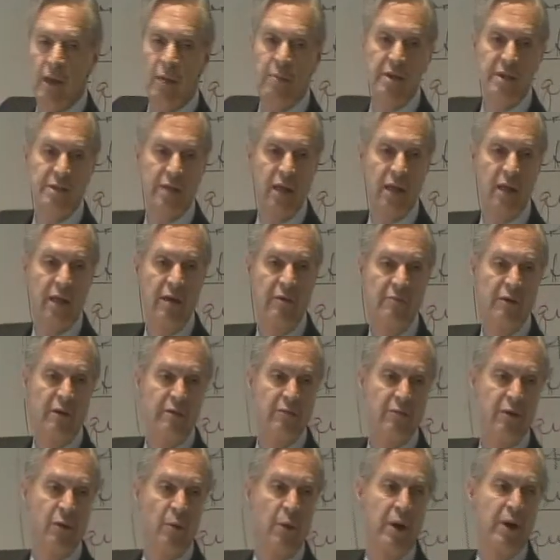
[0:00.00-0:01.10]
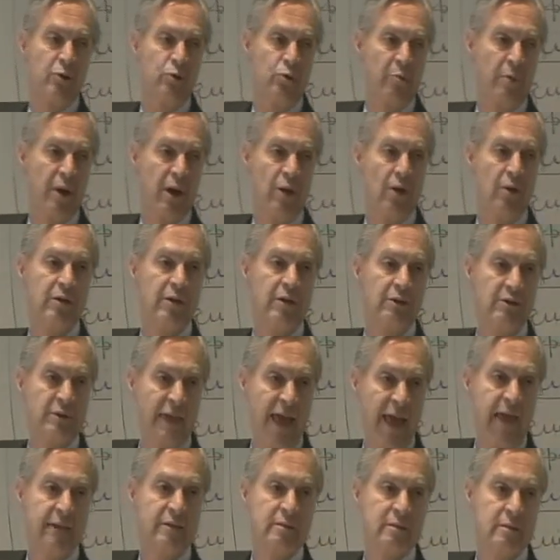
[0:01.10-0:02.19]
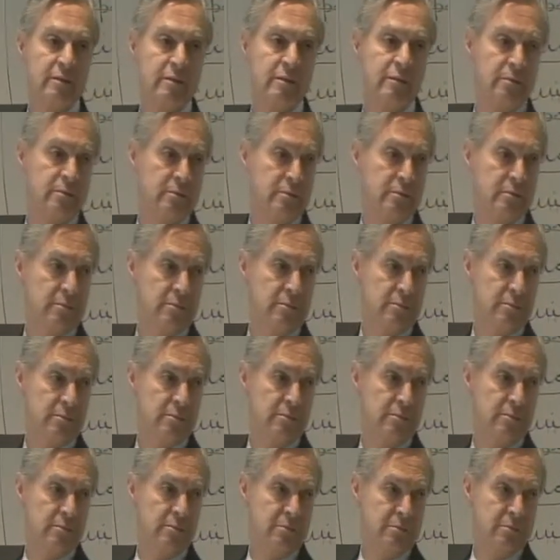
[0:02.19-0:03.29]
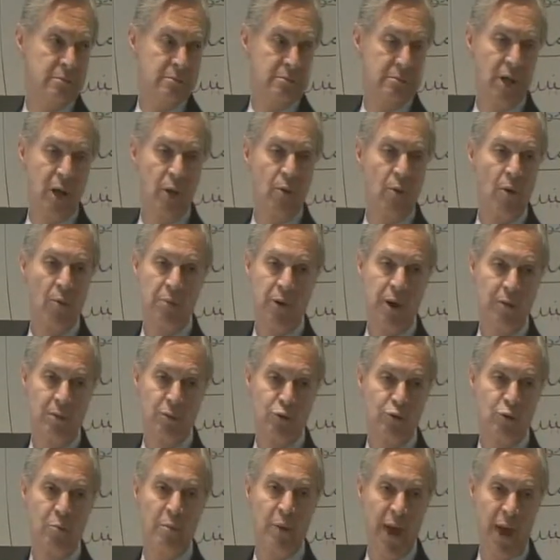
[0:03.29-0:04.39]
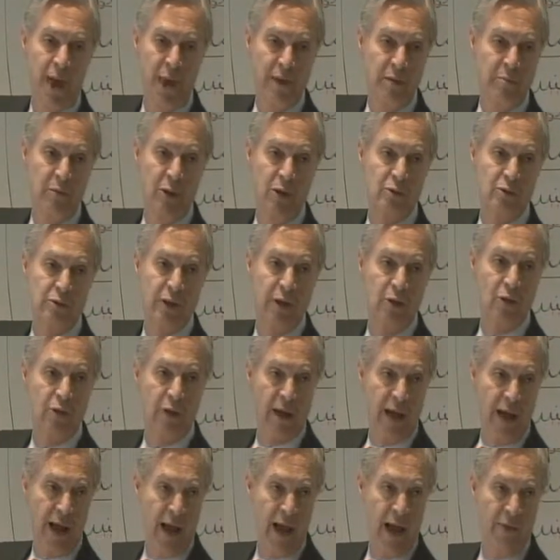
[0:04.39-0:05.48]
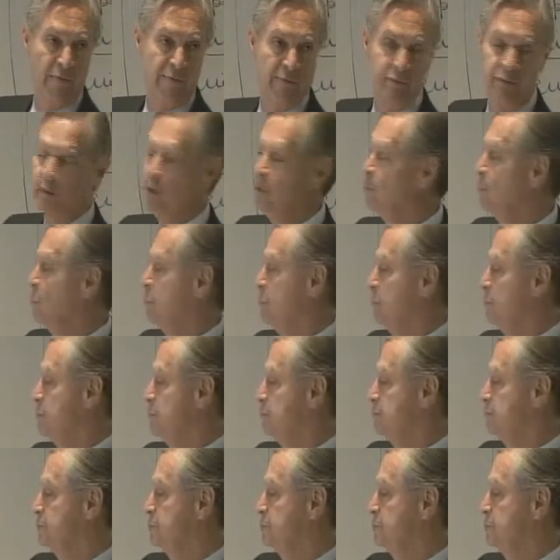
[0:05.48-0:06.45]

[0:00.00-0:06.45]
That means that even if they want to pay all their debt, they won't be able to pay it because they don't have the money.